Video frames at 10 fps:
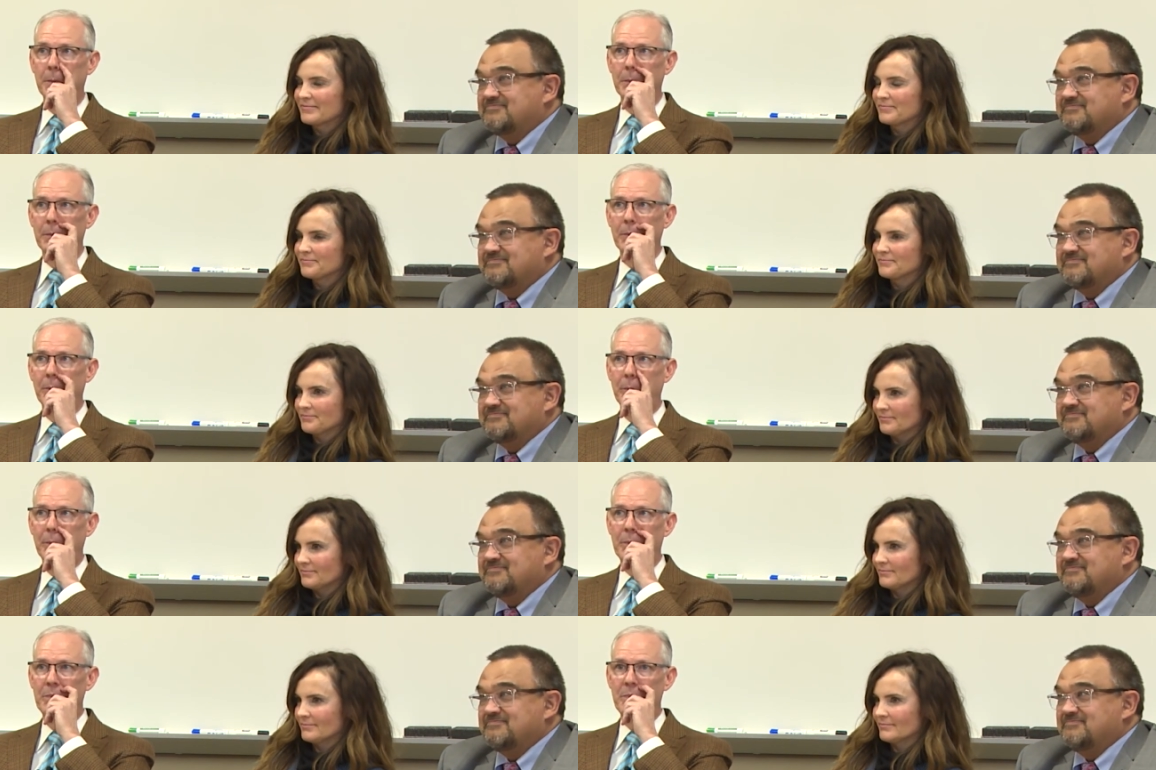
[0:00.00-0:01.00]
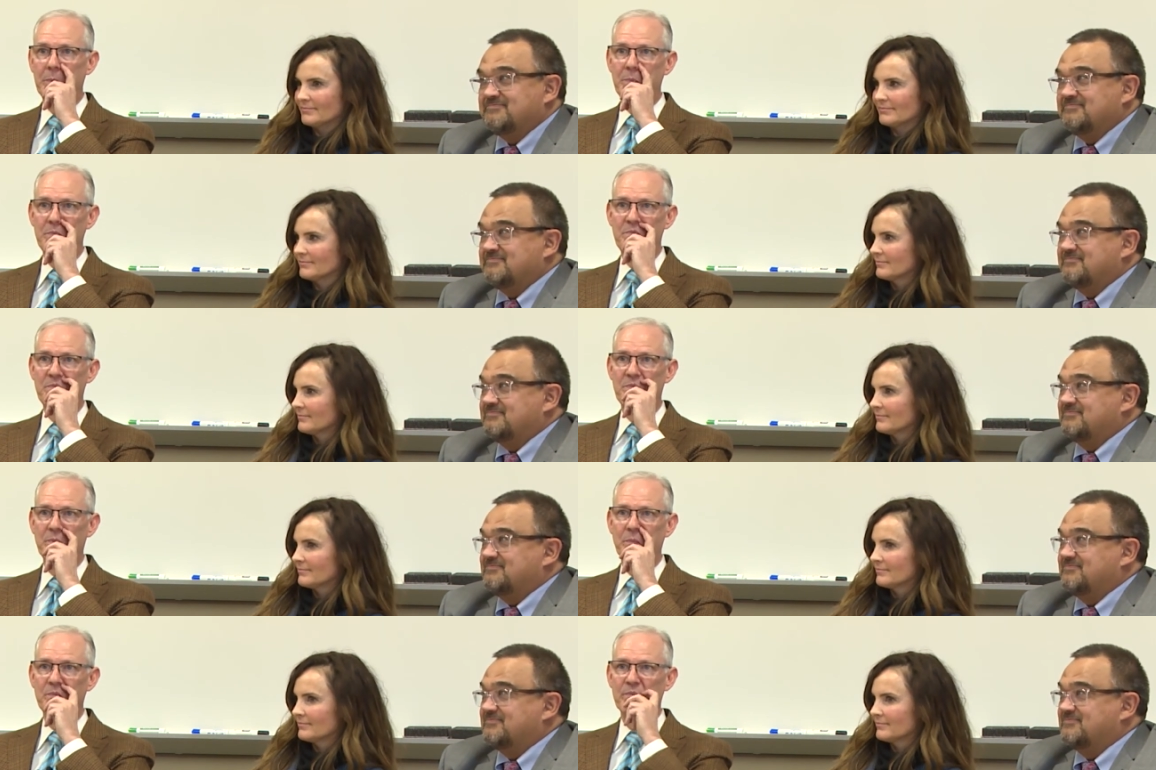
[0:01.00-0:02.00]

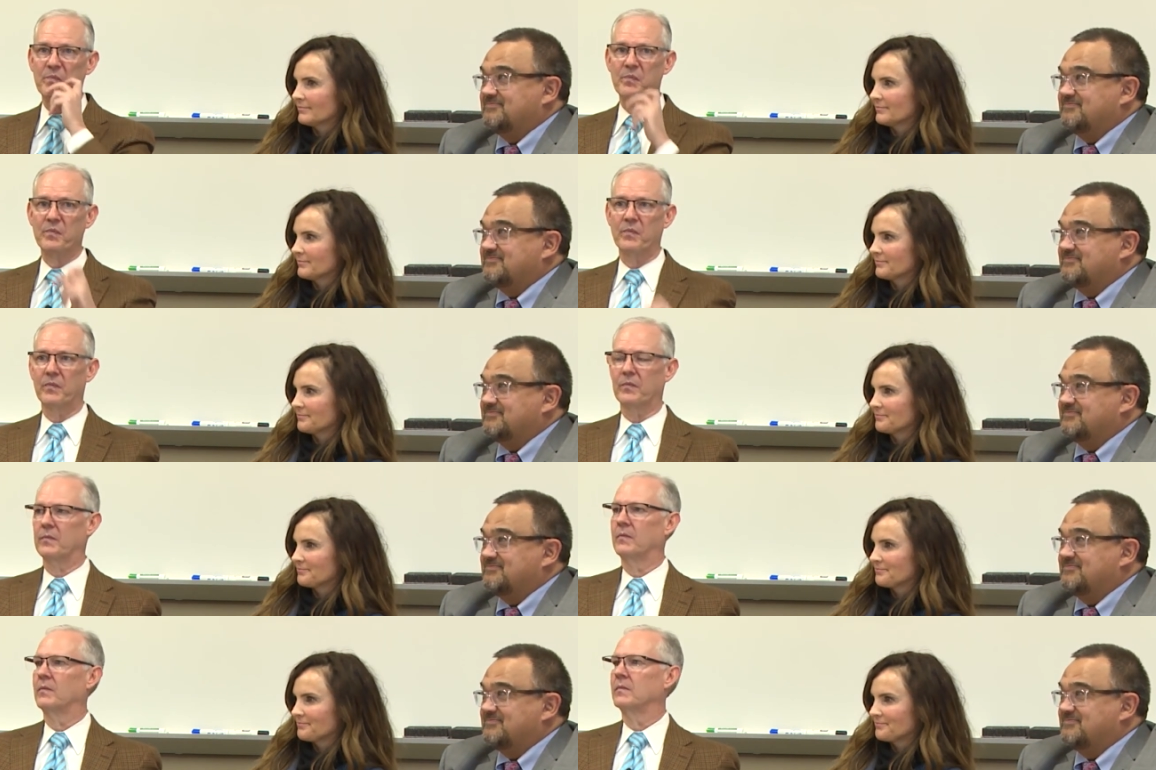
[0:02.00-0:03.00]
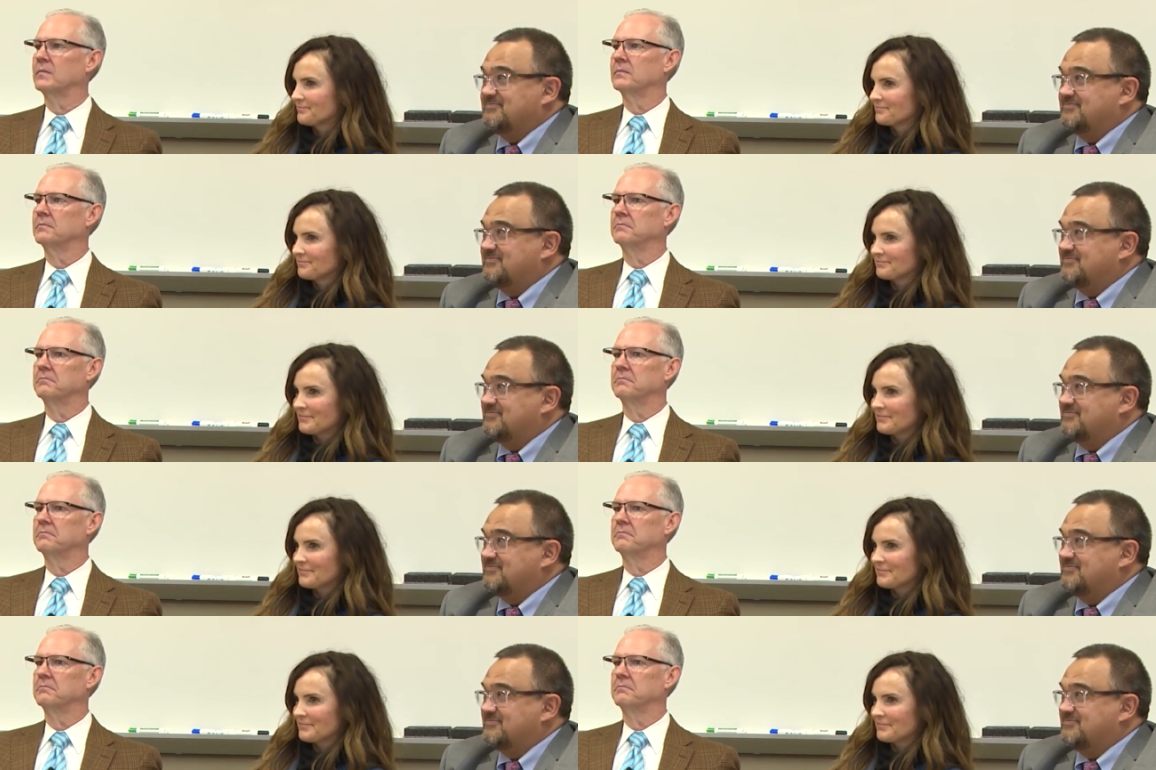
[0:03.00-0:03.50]
(no one is talking)